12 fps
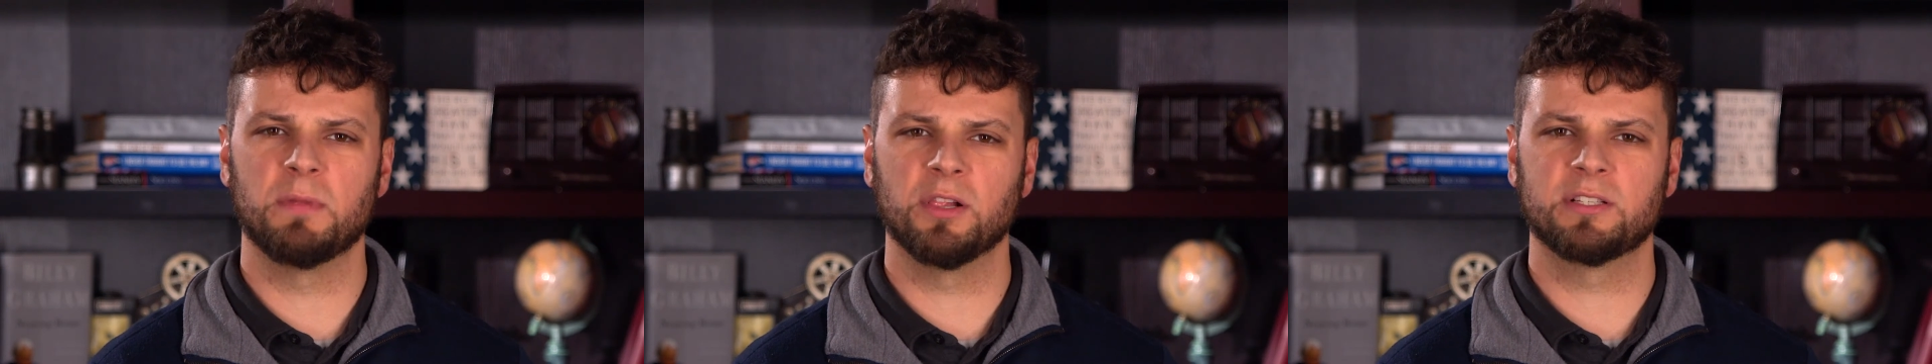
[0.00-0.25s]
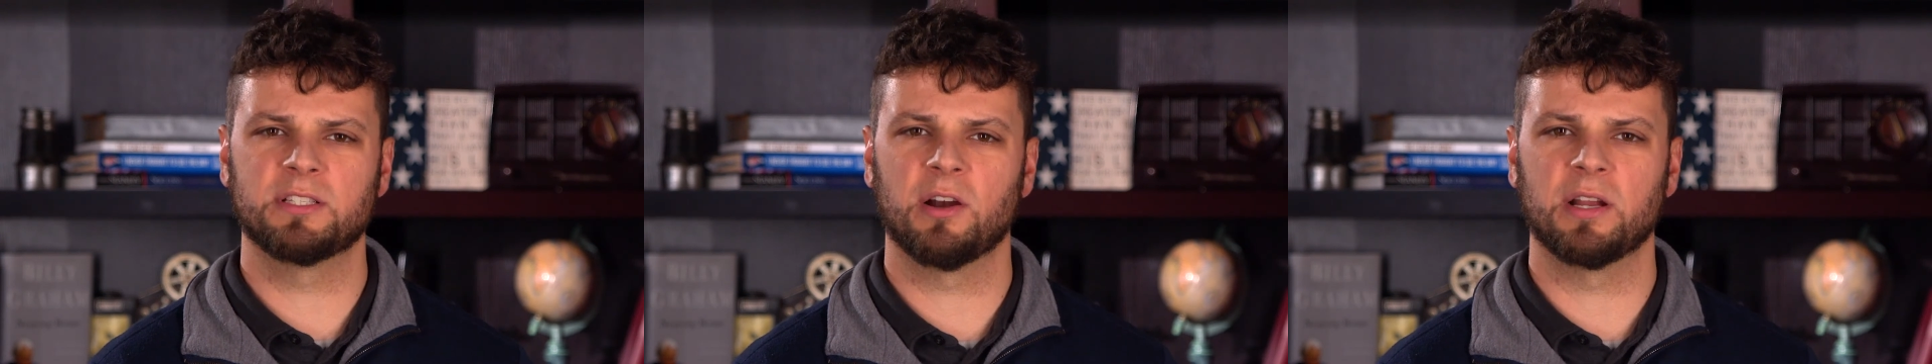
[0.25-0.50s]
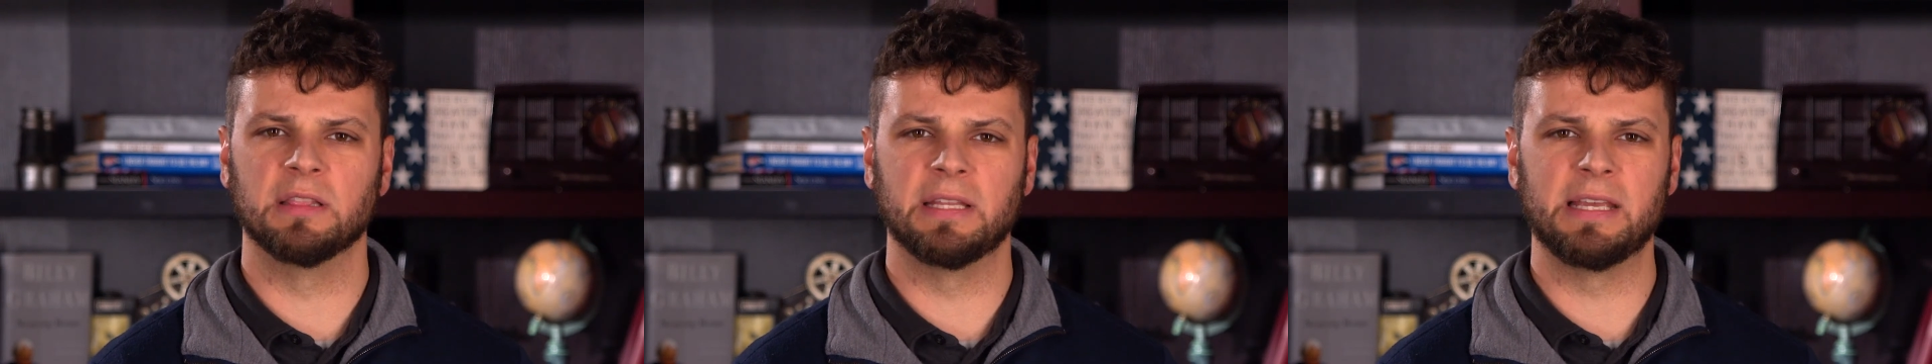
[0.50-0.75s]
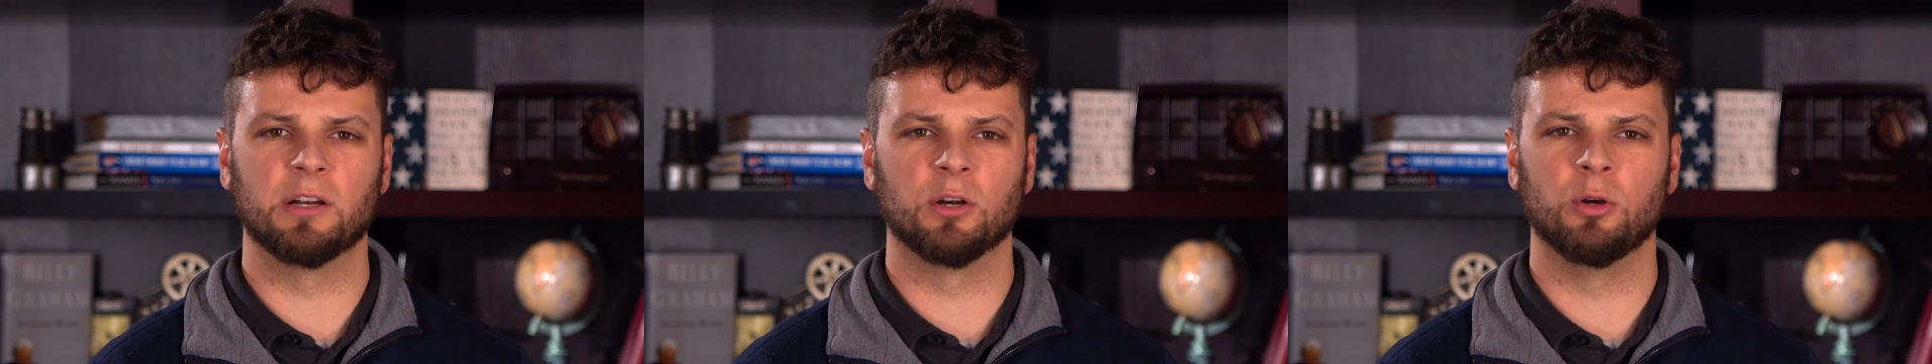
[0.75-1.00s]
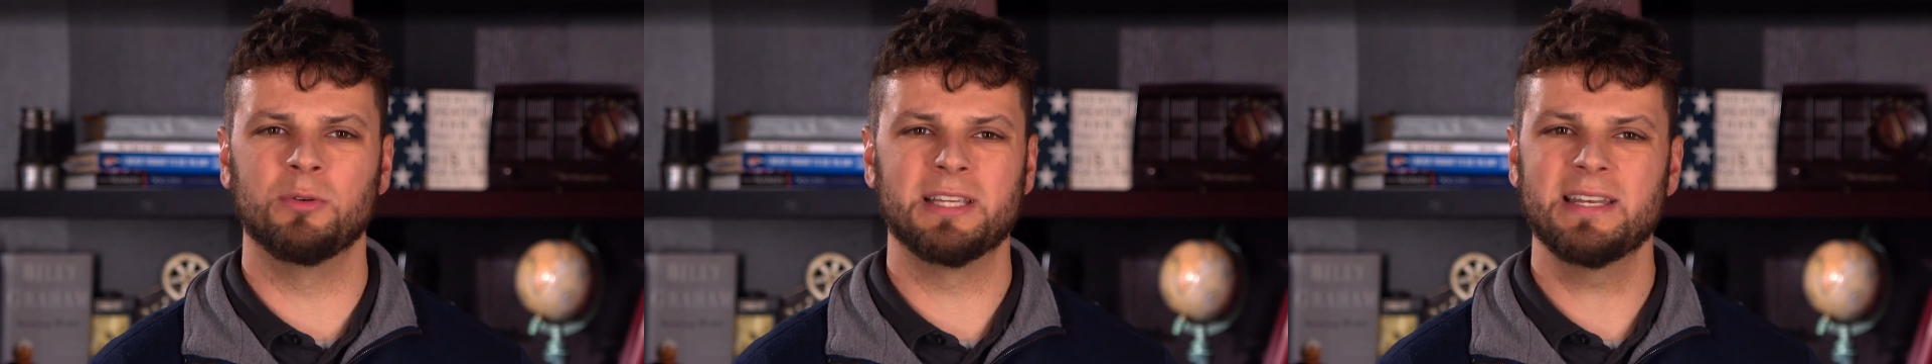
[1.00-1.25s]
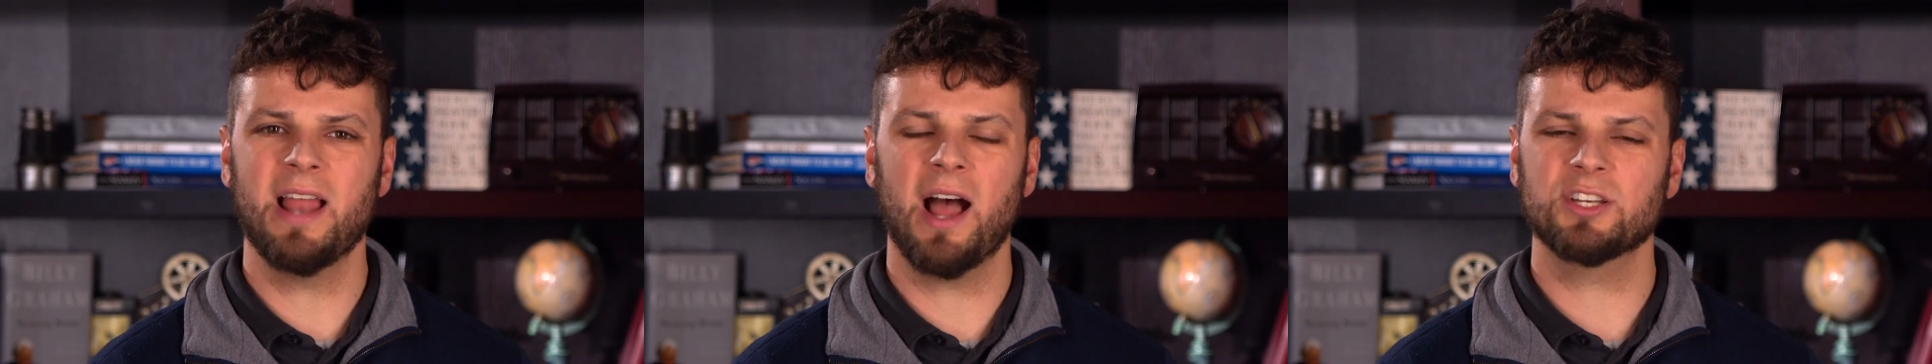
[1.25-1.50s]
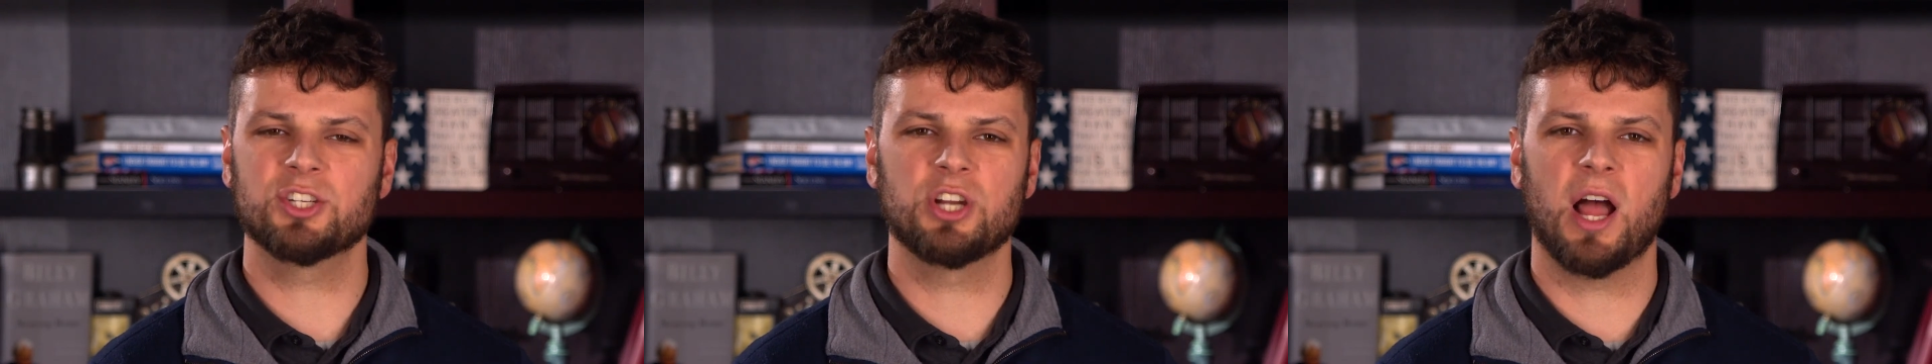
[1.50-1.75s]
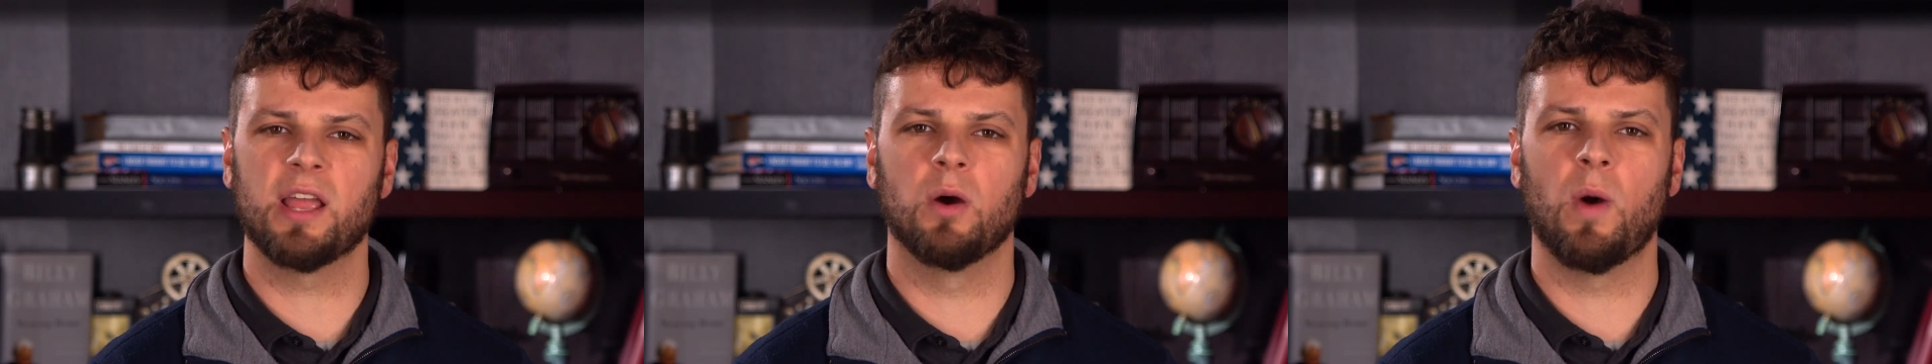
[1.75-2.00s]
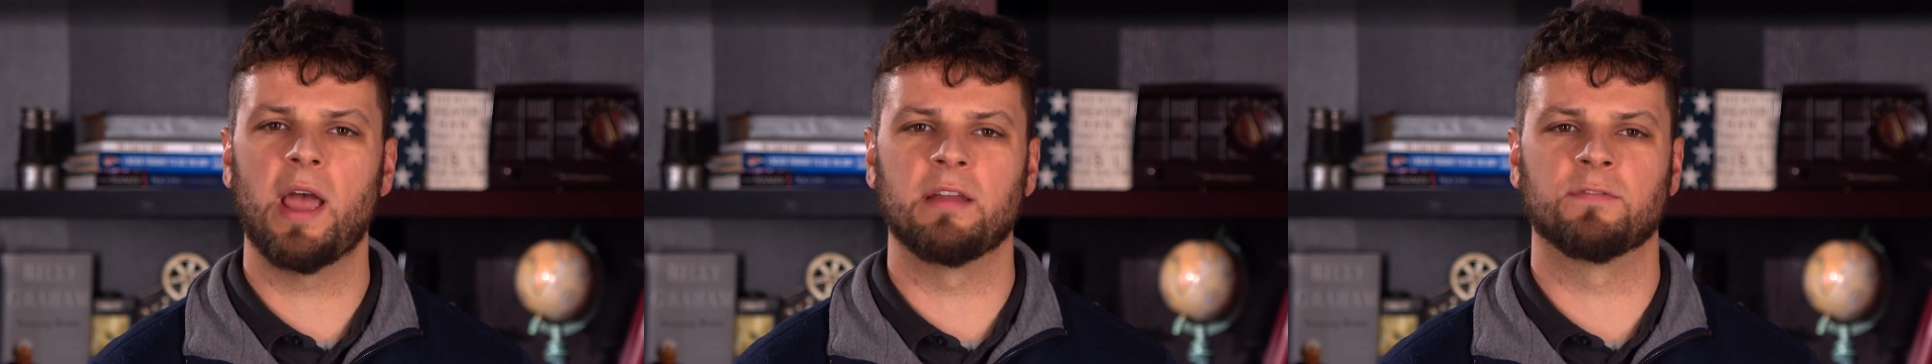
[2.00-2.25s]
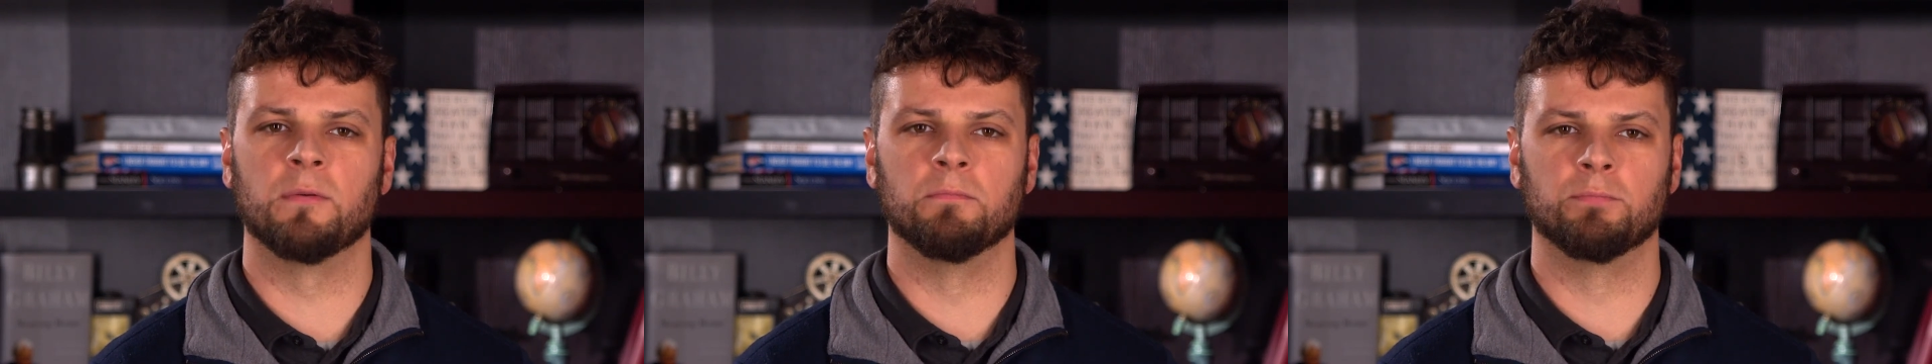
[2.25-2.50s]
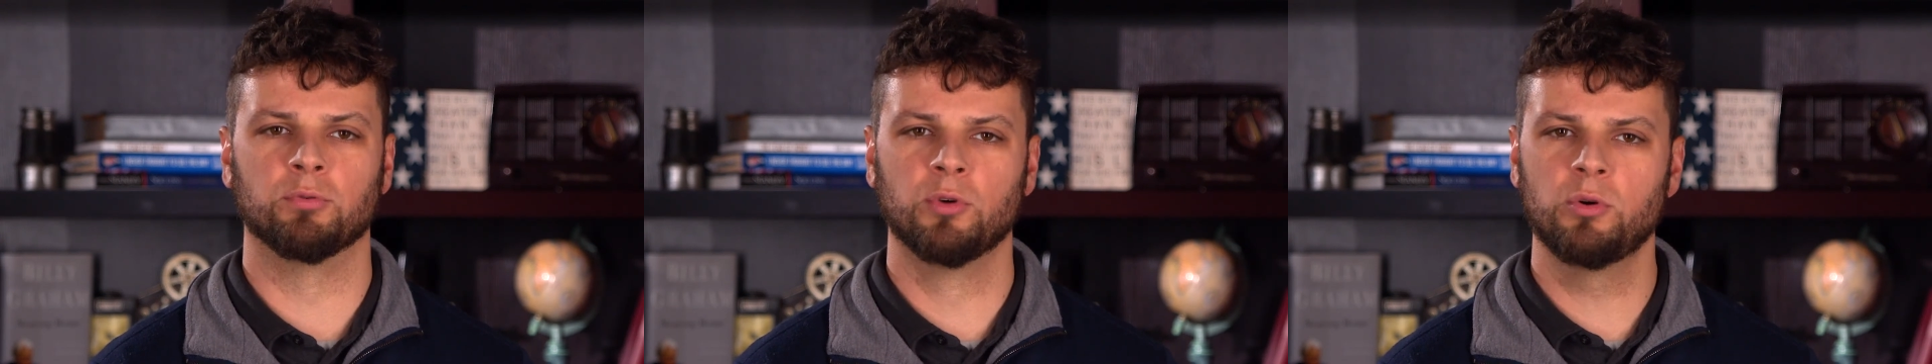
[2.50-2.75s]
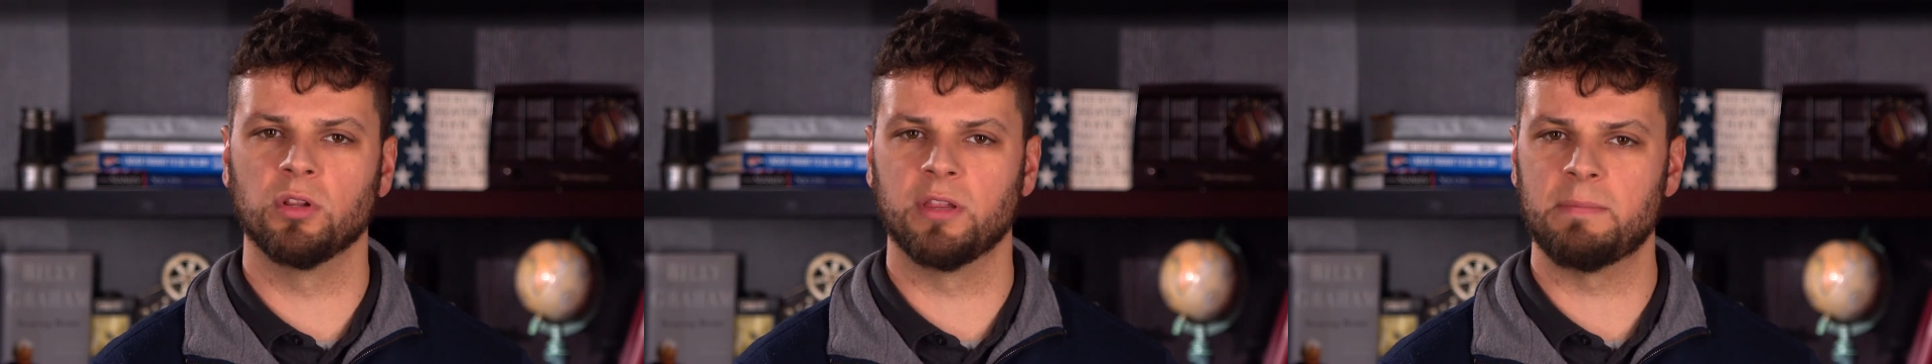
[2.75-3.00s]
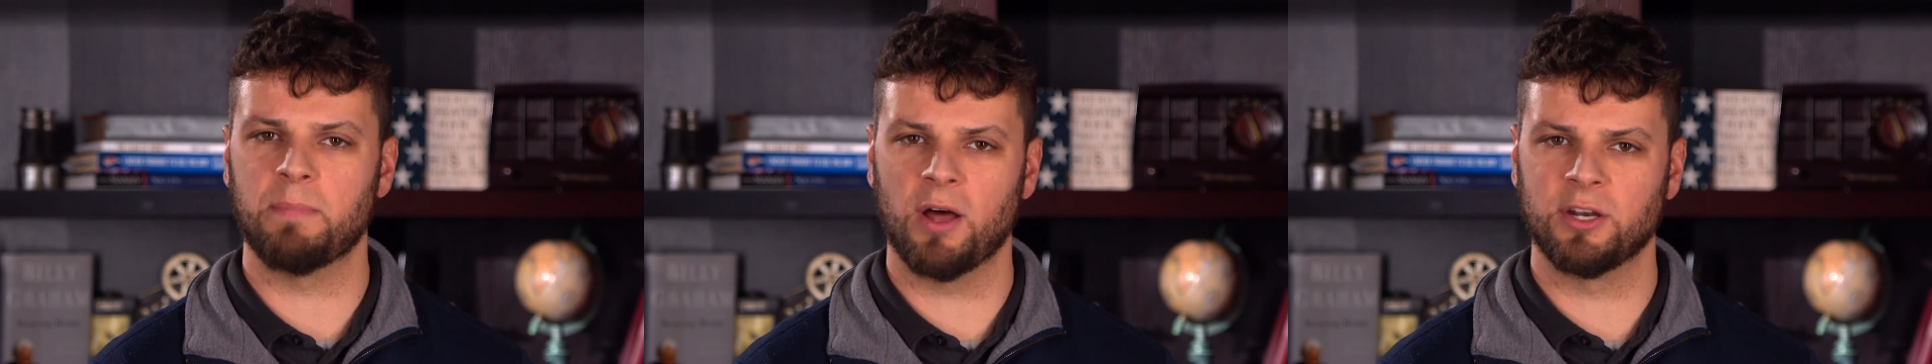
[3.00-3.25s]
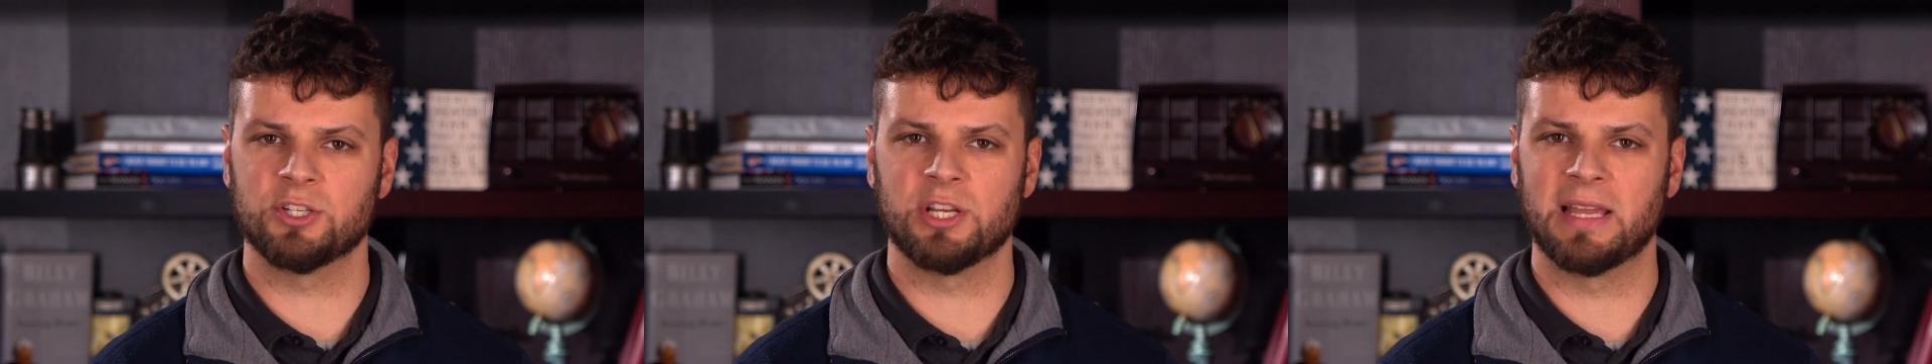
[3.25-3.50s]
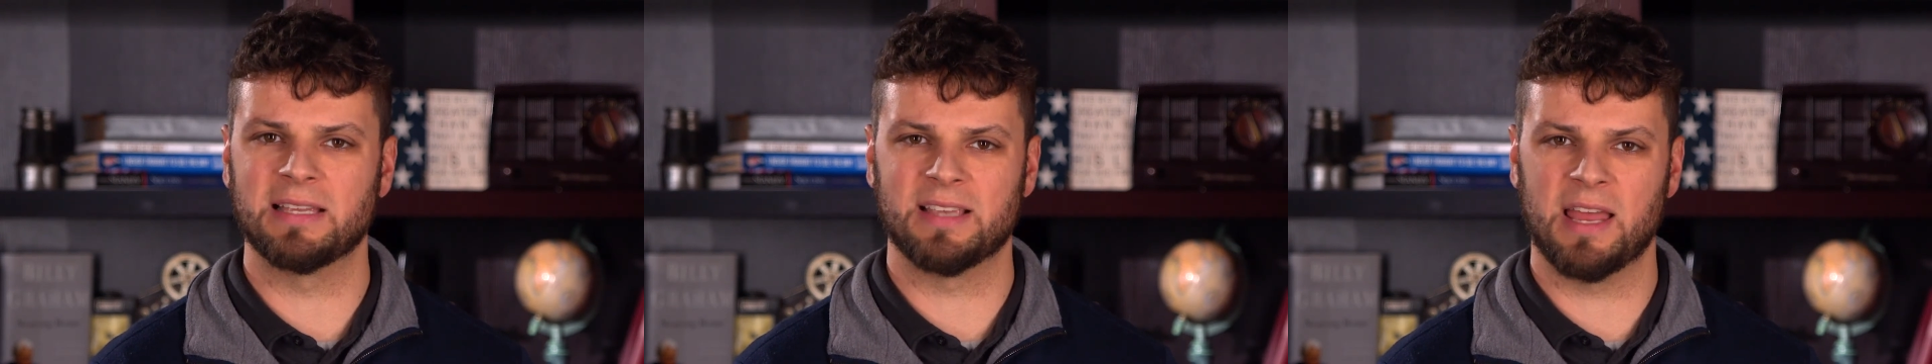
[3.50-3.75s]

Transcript: military leader who did not shy away from brutally punishing his